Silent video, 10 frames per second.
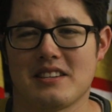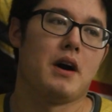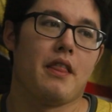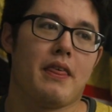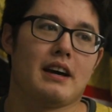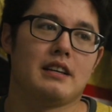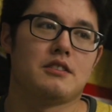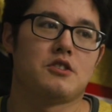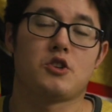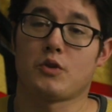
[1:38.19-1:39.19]
But that
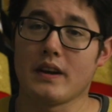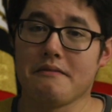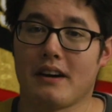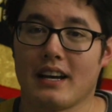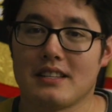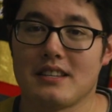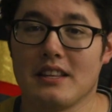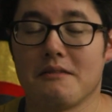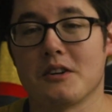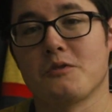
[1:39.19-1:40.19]
is three fights
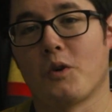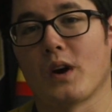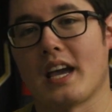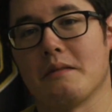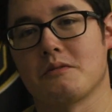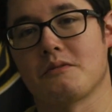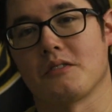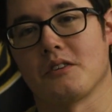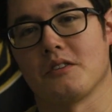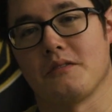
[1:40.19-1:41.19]
in the first four games
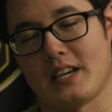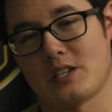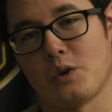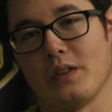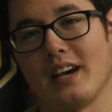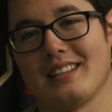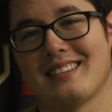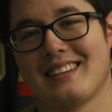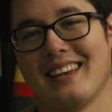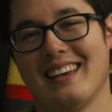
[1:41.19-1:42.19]
for the Vegas Golden Knights.